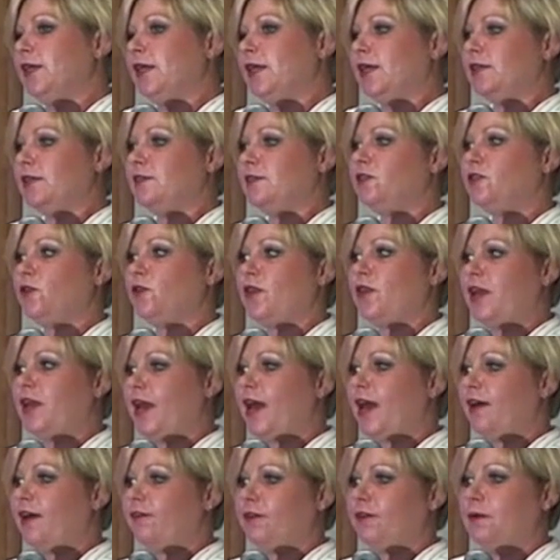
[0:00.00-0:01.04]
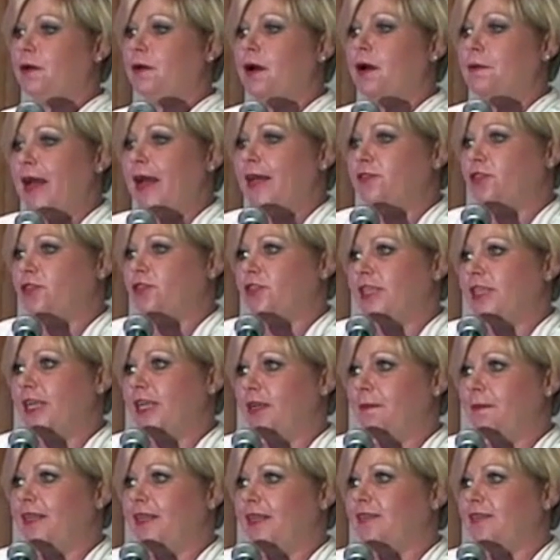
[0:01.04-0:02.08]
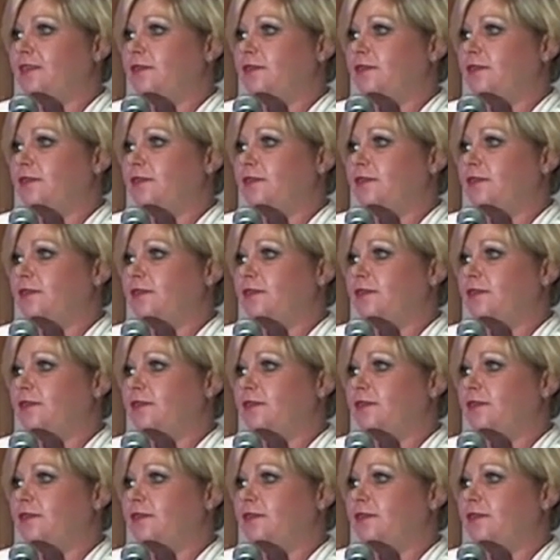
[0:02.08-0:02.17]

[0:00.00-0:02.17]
And so they have a master database.